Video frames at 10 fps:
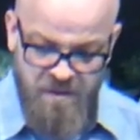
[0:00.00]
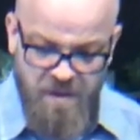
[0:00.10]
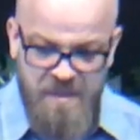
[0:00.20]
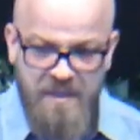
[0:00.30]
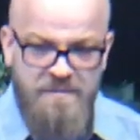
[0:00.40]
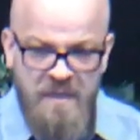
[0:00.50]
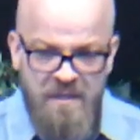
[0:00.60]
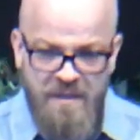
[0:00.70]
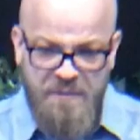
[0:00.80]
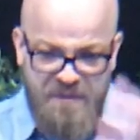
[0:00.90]
I mean, like,
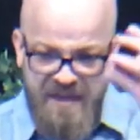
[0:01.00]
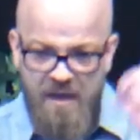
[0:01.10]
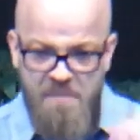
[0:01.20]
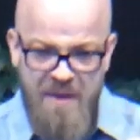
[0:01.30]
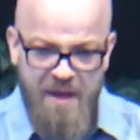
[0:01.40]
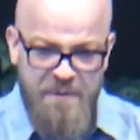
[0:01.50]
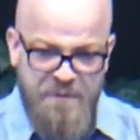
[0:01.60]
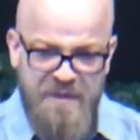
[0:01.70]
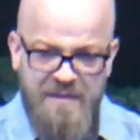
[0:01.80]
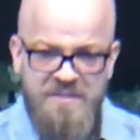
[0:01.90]
like thinking
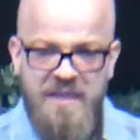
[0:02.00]
about things